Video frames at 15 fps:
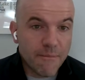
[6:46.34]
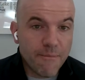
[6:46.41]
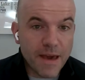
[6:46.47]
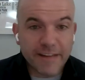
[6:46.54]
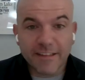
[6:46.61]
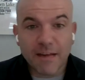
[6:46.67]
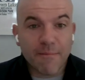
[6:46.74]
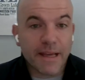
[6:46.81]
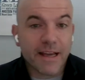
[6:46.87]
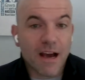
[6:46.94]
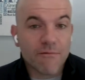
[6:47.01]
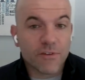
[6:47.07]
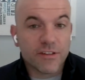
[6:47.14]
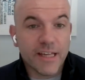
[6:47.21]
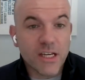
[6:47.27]
Based on my
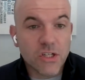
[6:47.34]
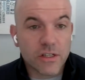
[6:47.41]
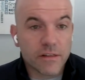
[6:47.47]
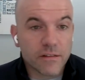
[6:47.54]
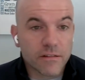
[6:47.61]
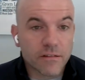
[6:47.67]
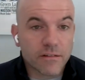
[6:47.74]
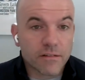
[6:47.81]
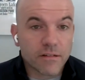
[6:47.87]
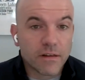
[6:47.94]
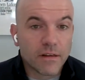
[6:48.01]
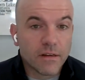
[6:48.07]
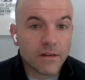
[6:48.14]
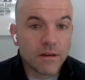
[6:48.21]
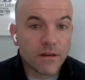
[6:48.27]
conversations
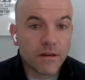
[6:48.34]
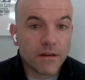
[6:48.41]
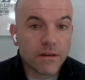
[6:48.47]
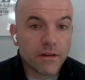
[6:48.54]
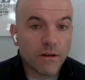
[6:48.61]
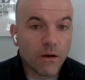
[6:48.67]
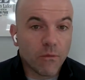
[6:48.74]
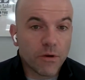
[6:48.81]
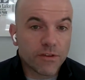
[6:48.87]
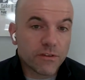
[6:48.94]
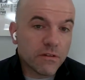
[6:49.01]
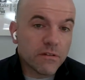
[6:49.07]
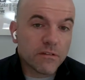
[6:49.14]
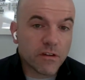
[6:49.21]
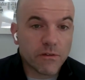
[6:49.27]
with
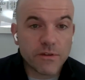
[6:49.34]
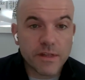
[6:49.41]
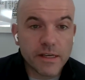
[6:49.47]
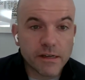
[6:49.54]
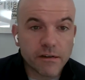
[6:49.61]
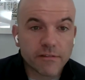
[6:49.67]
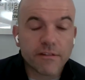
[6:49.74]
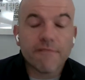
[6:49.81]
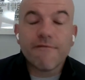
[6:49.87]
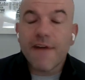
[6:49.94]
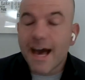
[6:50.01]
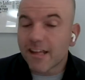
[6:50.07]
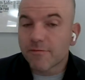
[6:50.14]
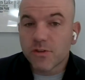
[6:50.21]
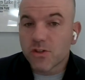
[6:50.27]
students over the years, the
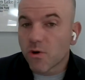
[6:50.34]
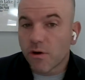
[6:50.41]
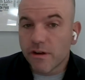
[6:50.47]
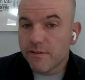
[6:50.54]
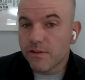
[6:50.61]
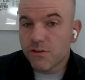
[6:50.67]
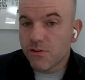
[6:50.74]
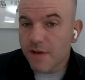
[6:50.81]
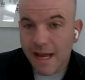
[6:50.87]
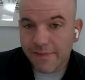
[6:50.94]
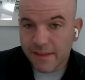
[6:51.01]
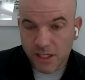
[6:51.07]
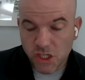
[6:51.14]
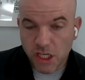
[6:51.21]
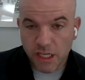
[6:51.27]
vast majority of you do
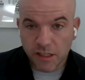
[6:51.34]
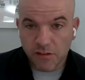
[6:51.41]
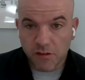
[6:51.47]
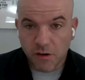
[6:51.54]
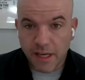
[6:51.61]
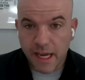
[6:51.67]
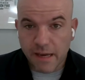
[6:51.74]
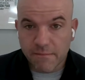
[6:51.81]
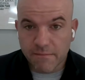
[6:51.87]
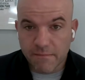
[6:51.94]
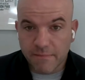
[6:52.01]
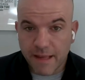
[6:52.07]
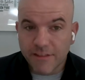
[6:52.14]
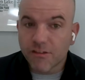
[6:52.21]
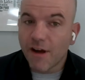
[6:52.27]
not think cheating is okay.
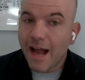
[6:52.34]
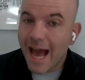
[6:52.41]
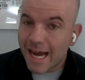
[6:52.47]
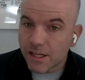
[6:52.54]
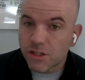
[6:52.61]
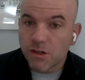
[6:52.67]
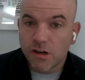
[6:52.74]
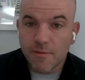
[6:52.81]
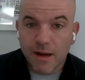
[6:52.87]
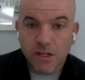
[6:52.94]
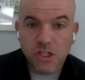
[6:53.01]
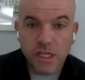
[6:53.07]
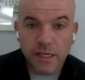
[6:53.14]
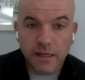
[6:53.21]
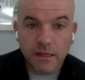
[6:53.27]
That's your attitude about
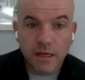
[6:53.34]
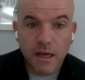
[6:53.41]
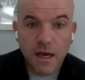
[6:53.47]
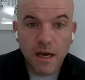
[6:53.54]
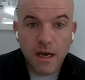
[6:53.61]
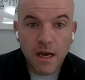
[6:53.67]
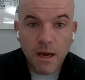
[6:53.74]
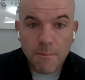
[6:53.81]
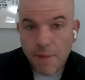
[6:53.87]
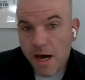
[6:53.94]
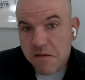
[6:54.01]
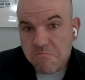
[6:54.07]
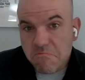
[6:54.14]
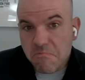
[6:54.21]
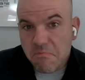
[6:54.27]
cheating.
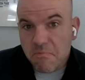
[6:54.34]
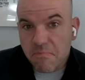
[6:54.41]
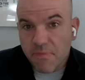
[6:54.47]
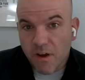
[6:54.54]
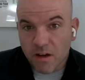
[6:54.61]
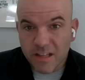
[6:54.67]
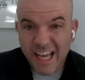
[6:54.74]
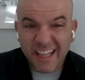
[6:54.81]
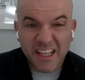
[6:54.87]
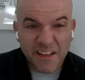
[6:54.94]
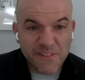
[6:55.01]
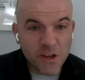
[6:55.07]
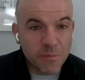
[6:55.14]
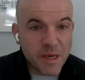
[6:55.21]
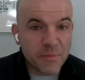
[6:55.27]
But there are likely a
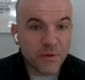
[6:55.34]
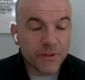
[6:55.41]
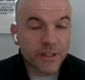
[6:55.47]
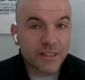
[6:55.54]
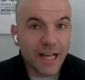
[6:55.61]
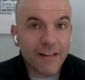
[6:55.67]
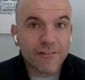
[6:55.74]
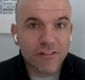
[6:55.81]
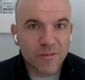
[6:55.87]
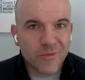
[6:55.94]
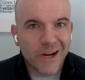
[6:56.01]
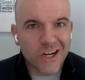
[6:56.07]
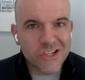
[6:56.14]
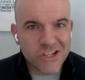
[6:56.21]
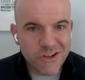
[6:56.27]
few people in the classroom who
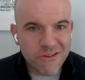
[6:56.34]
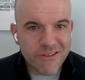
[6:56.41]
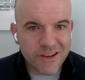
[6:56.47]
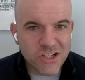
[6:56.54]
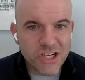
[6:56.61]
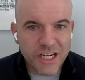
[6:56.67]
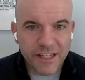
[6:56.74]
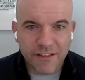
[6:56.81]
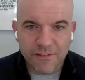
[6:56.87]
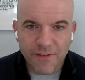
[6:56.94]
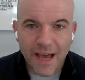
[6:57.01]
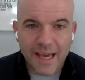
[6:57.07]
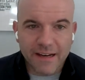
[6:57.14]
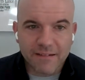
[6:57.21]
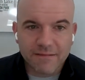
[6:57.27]
actually do think cheating is
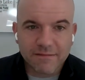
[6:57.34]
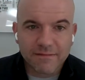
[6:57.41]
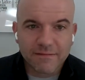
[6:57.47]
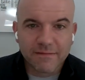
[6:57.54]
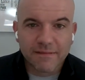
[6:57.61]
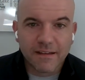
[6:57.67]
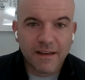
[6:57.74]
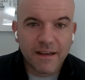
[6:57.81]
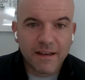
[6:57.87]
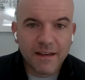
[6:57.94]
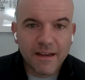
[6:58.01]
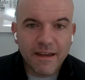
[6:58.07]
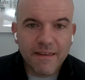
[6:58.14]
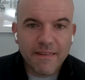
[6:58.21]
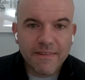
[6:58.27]
fine.
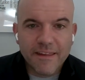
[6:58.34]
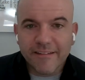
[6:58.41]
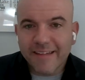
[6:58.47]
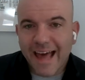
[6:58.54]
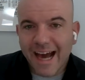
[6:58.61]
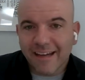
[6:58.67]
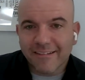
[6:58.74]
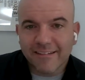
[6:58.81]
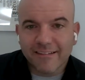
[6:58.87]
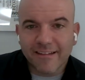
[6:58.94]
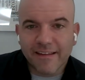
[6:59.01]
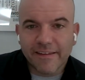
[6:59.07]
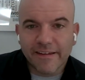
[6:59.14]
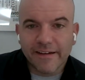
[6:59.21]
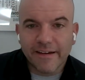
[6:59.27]
This axis
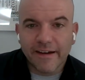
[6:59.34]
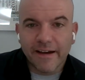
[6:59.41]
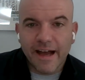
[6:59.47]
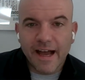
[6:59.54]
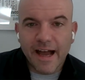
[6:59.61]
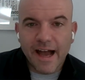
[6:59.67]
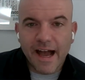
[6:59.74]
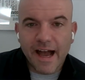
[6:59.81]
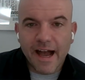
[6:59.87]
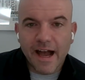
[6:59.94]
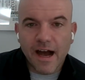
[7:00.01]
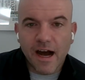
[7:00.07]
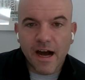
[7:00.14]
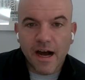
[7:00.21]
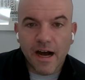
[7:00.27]
on the
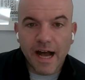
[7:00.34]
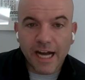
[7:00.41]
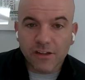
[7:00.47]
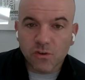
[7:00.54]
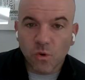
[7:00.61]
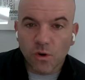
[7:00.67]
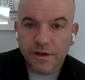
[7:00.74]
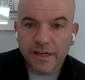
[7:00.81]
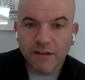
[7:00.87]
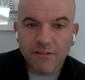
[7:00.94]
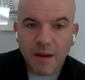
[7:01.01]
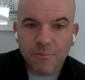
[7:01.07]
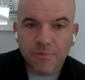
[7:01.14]
uh, x coordinate